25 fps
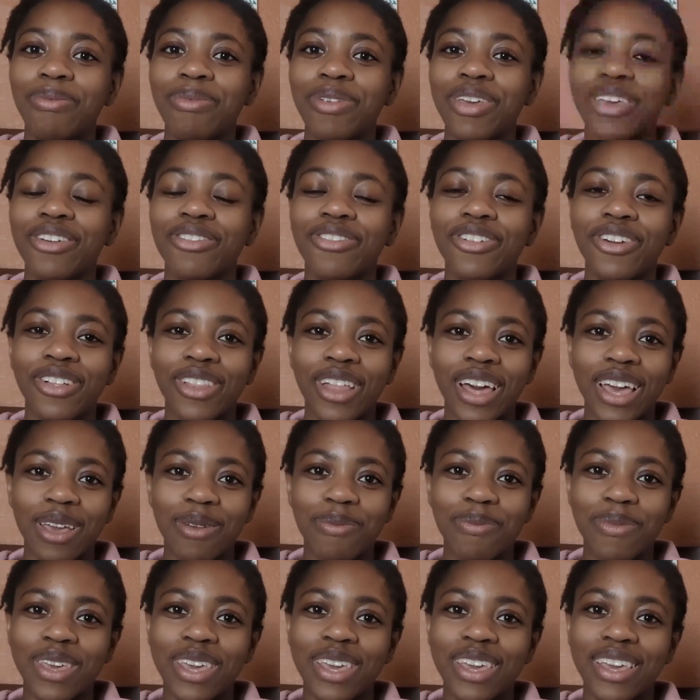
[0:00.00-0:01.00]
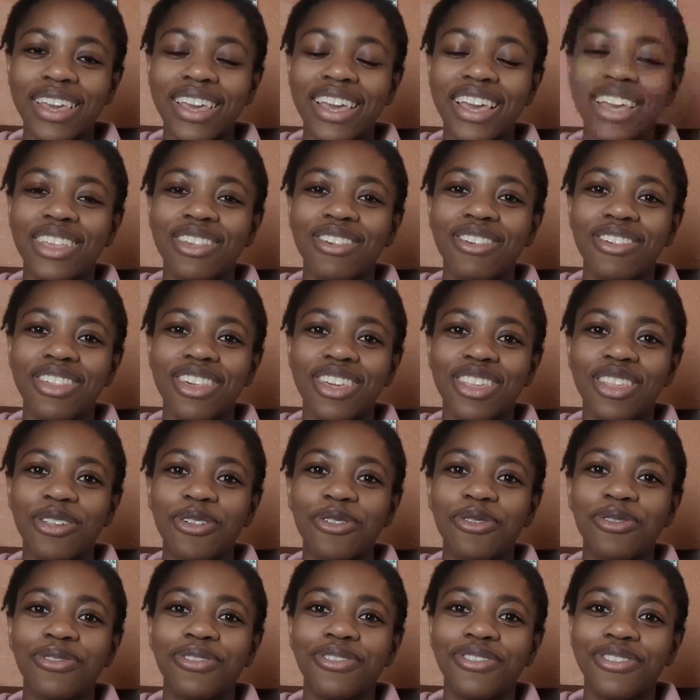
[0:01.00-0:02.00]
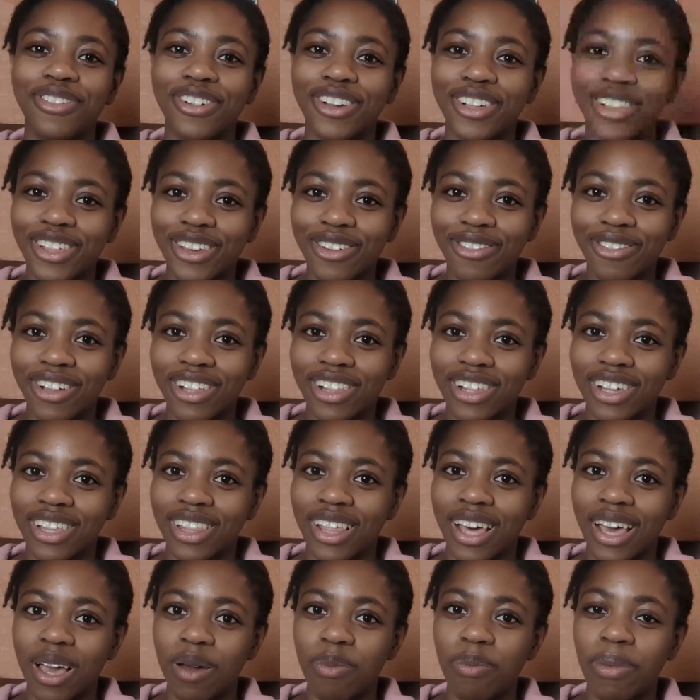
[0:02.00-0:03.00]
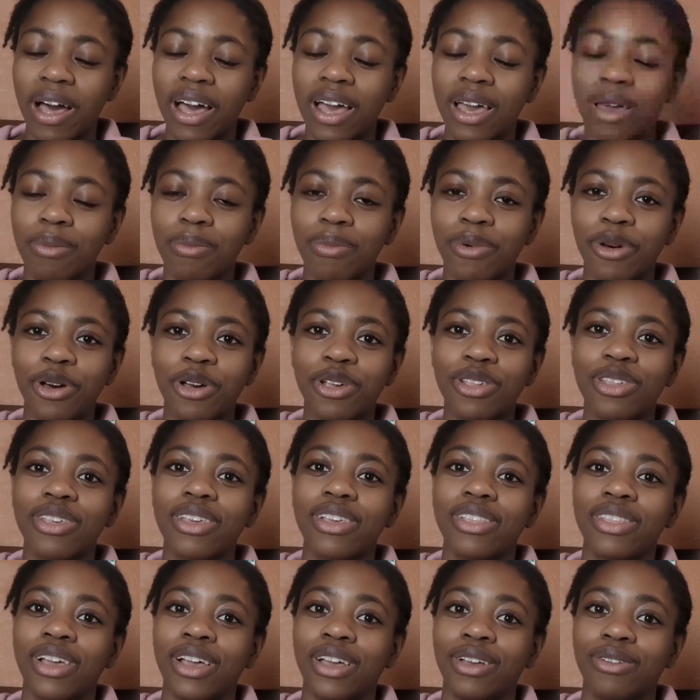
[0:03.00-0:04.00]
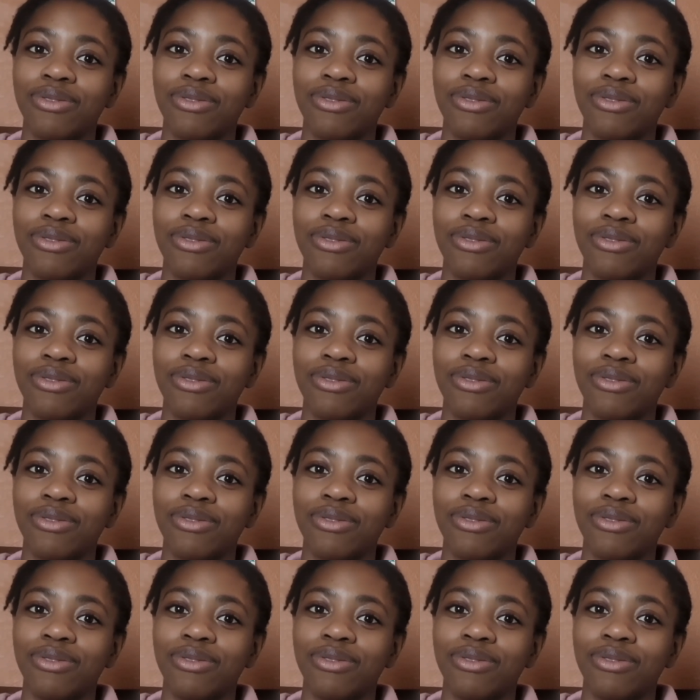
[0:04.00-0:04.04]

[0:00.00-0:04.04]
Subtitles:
If you're like me and you just really, really like buying books, because